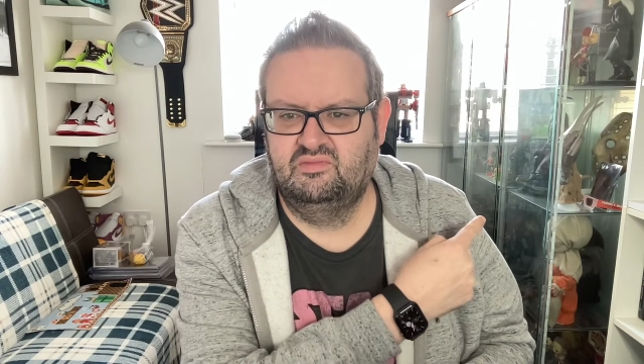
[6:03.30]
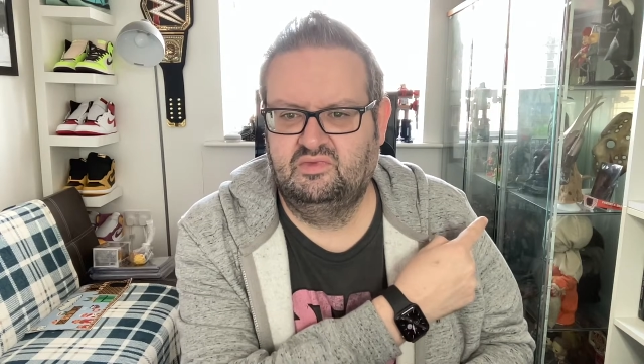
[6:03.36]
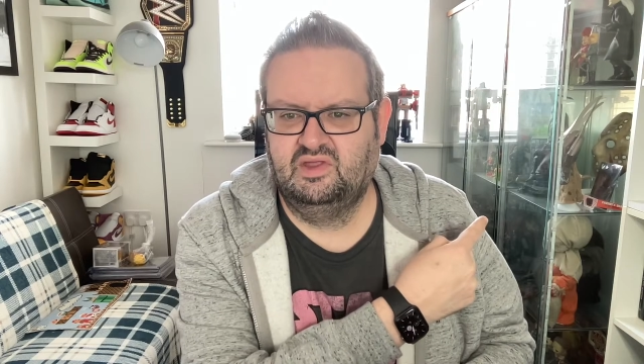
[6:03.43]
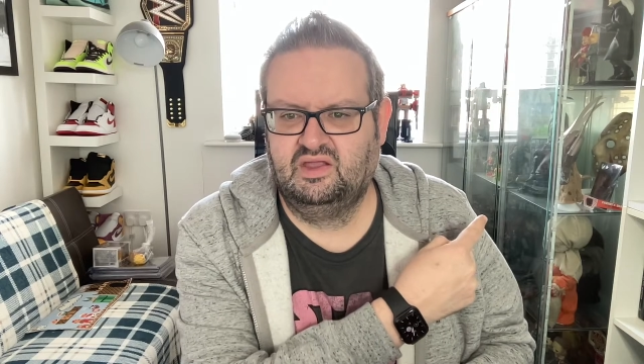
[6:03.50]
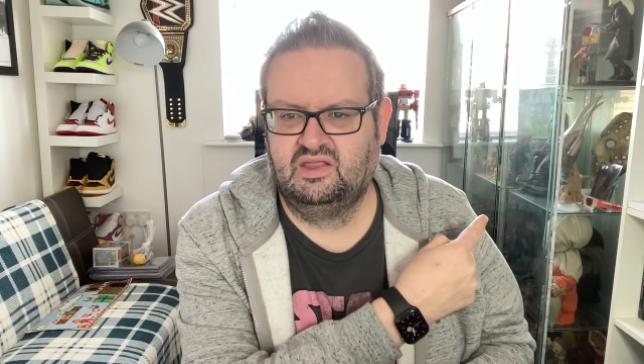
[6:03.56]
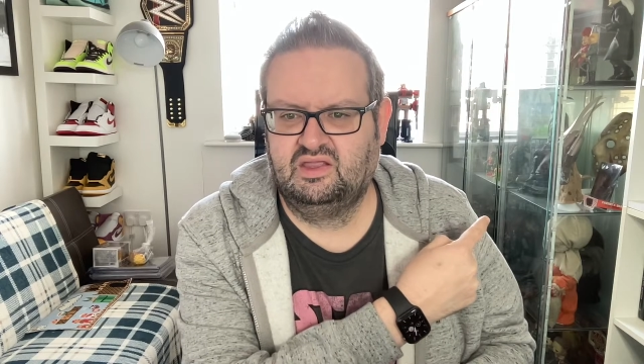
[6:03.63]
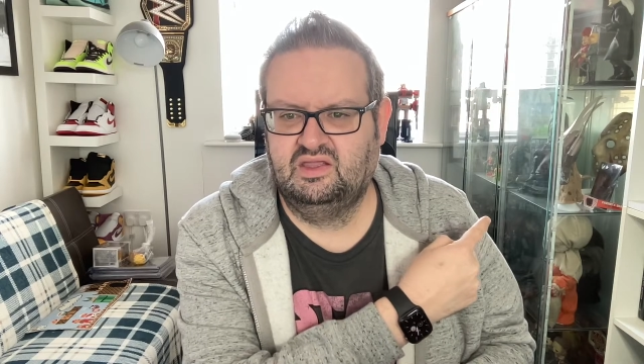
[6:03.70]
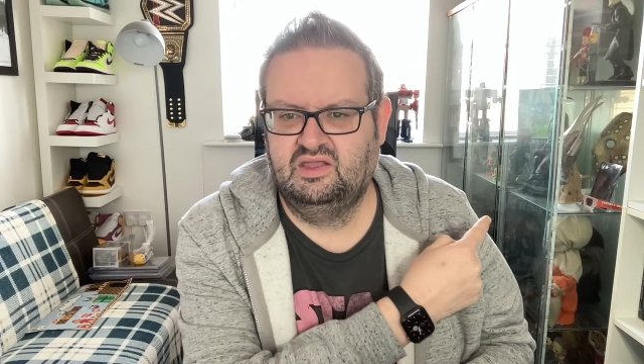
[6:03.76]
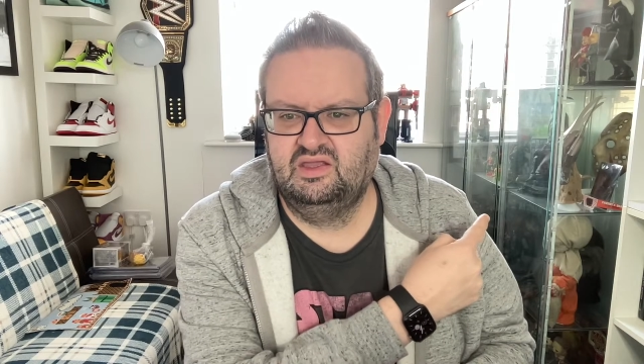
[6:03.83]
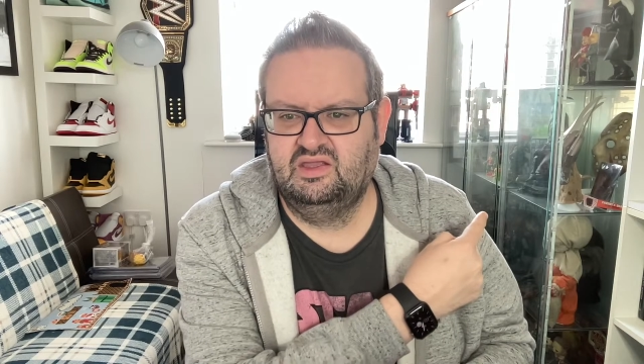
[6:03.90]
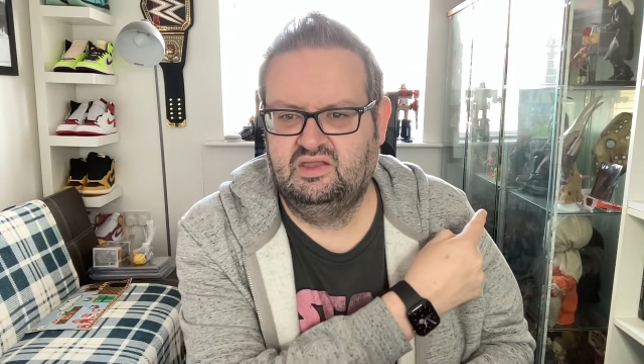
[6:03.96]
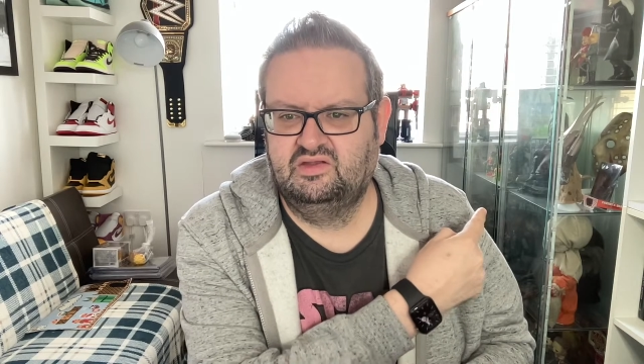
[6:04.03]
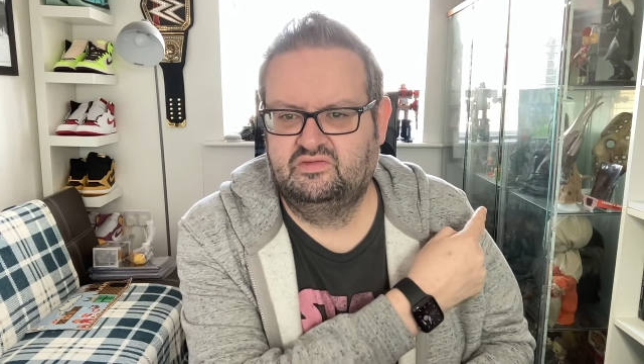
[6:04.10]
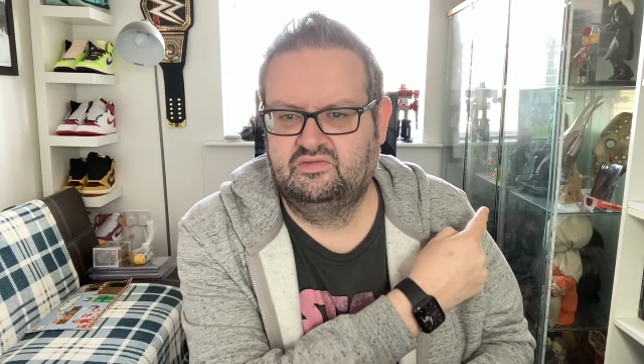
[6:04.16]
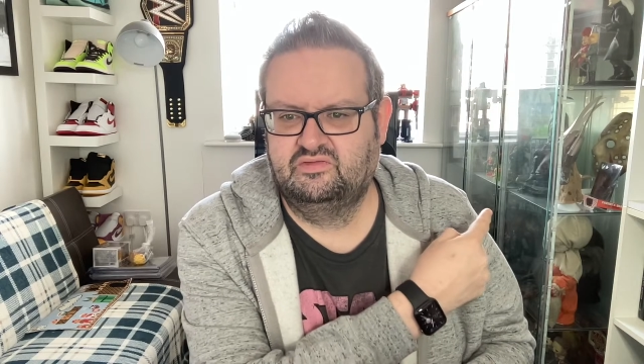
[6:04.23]
that
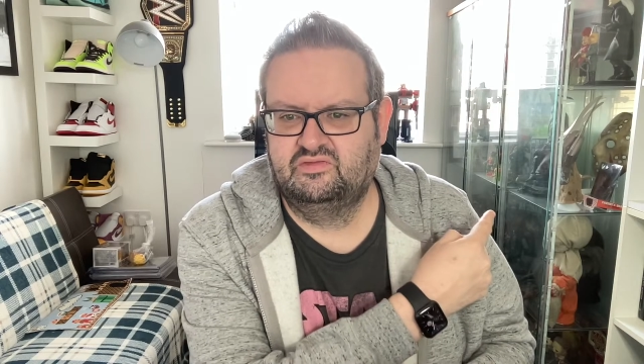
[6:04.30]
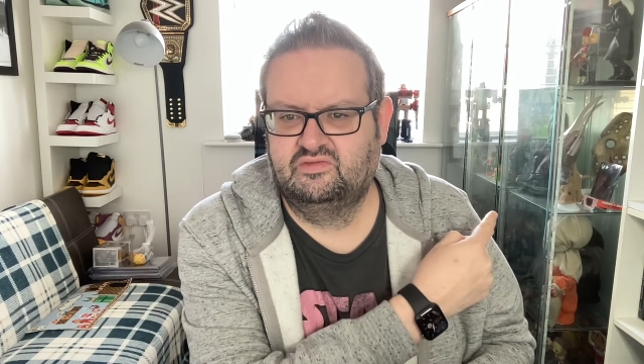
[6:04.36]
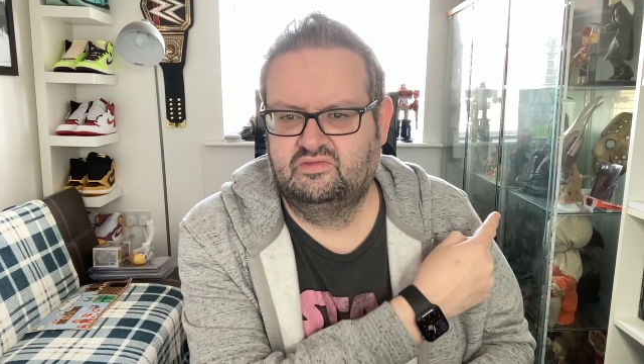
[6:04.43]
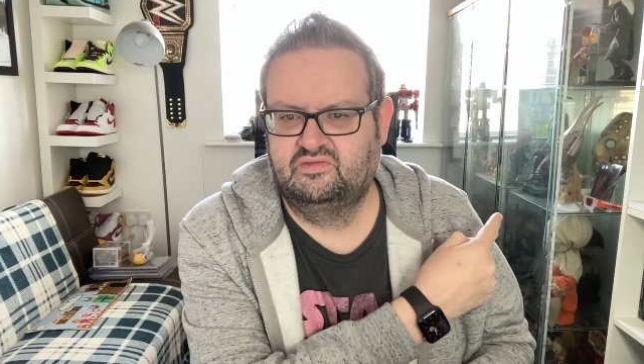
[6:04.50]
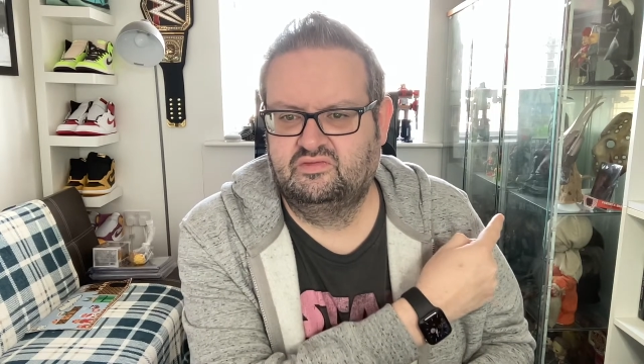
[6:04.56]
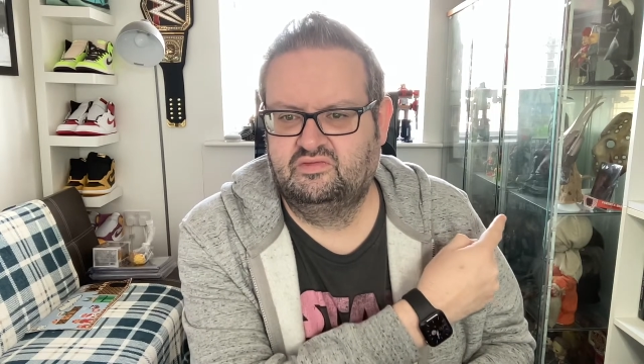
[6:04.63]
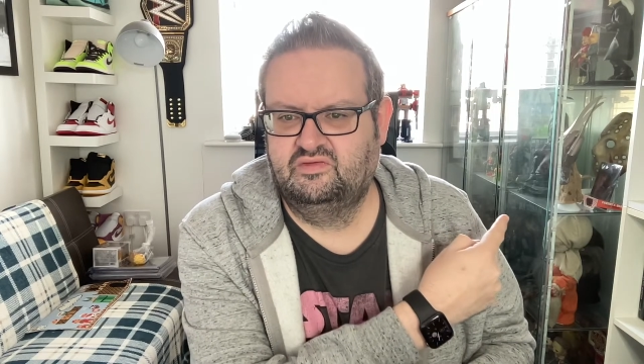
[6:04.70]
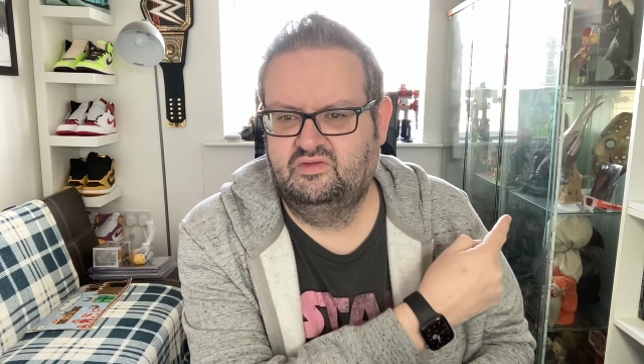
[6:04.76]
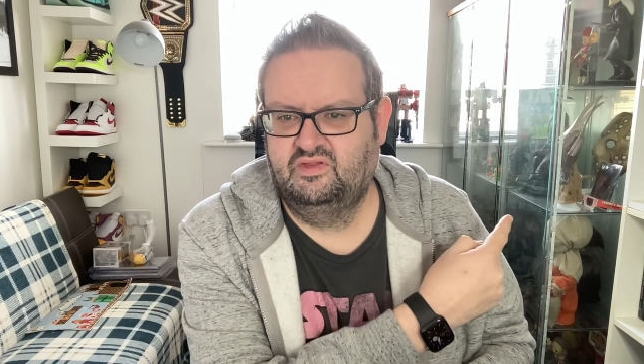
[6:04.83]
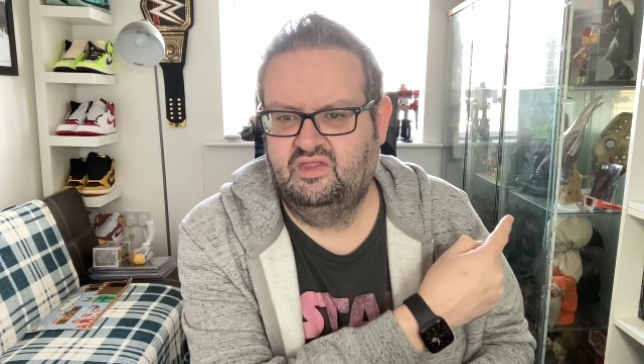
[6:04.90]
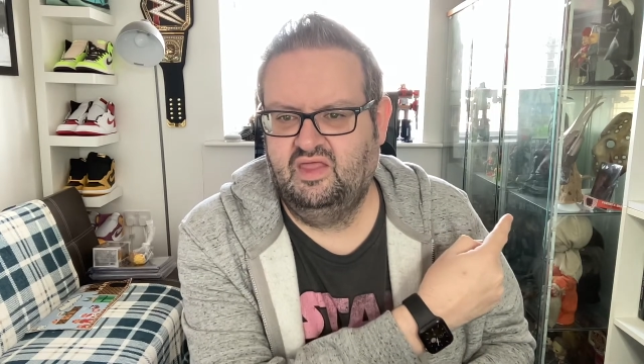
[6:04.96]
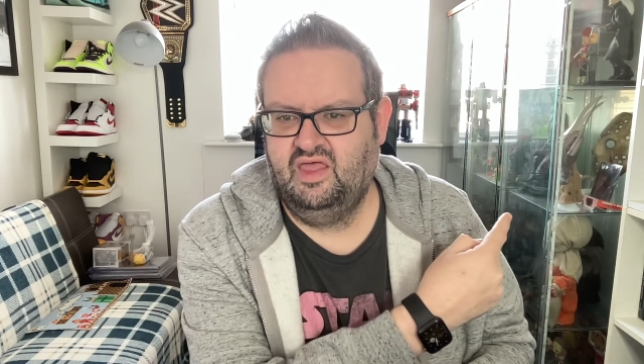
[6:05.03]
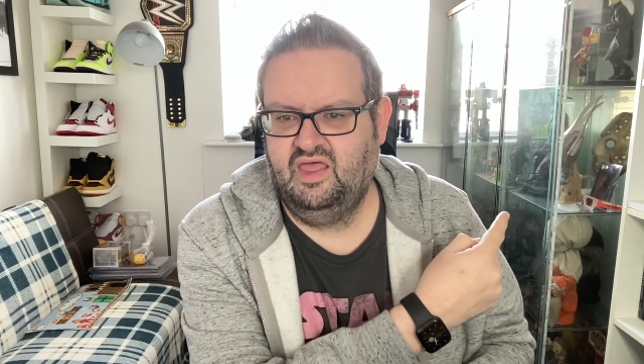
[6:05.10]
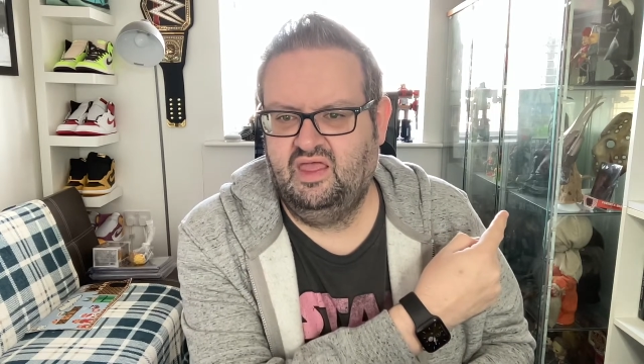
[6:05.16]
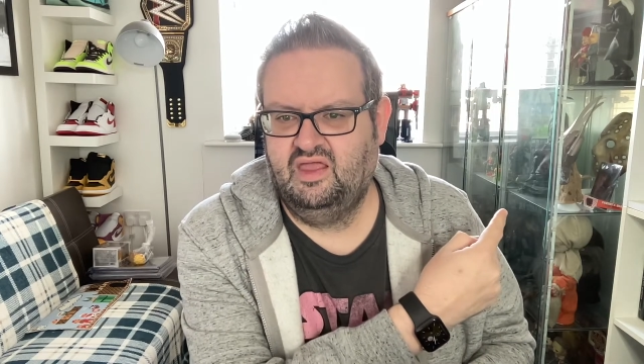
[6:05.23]
case
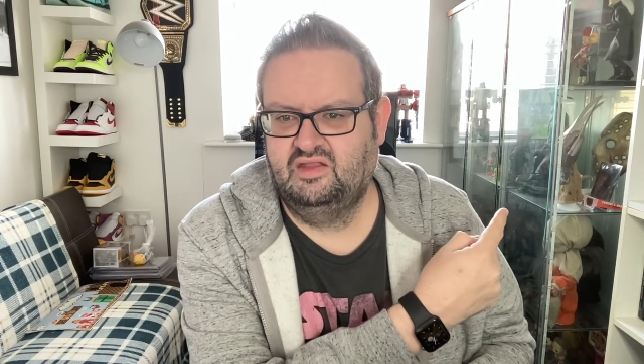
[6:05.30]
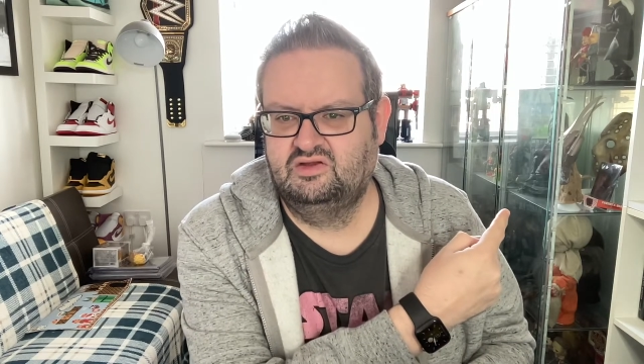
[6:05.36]
there,